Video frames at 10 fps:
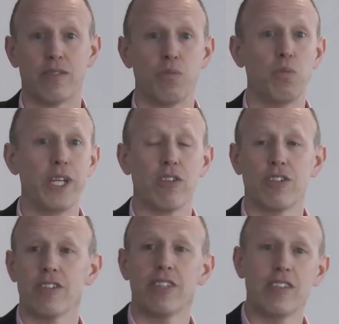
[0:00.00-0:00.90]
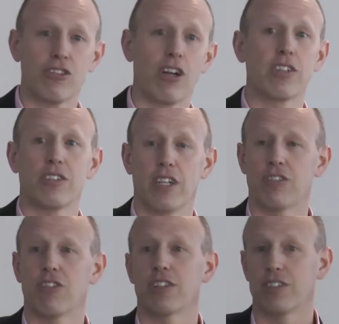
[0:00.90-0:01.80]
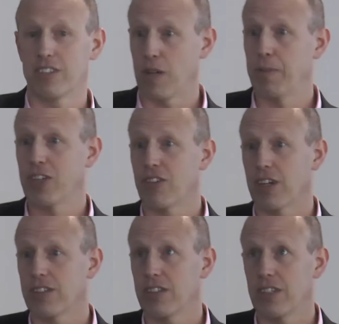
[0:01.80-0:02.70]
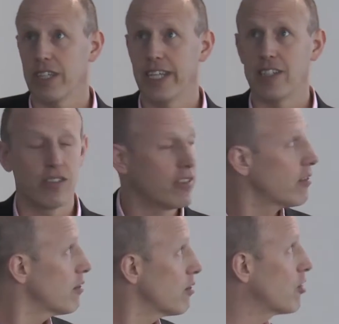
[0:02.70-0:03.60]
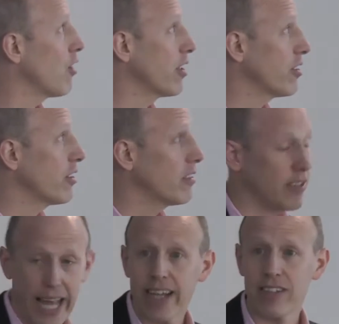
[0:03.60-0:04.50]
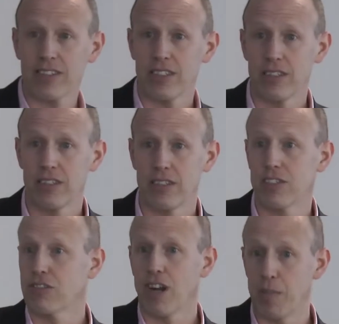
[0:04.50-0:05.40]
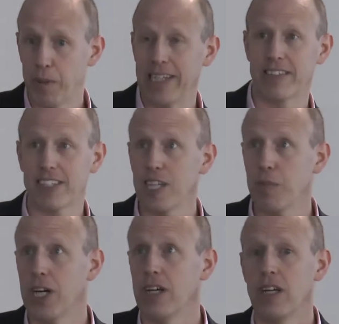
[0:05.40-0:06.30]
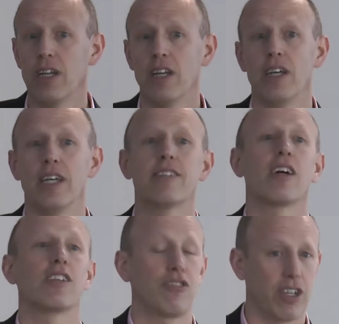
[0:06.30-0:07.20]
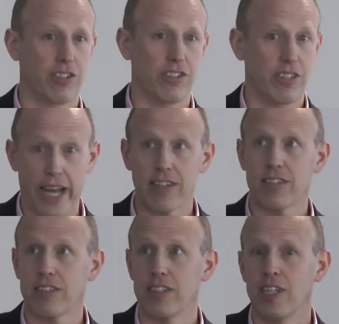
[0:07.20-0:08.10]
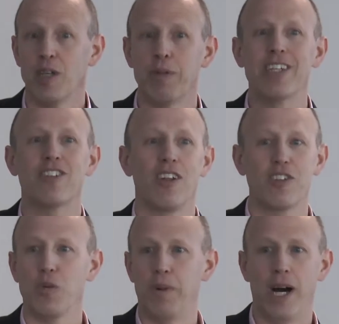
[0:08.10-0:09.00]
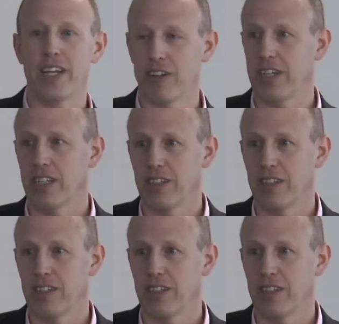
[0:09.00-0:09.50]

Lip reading: We don't just say structured, unstructured, semi-structured. It's structured text described by a schema. It's unstructured text, but it's also binary.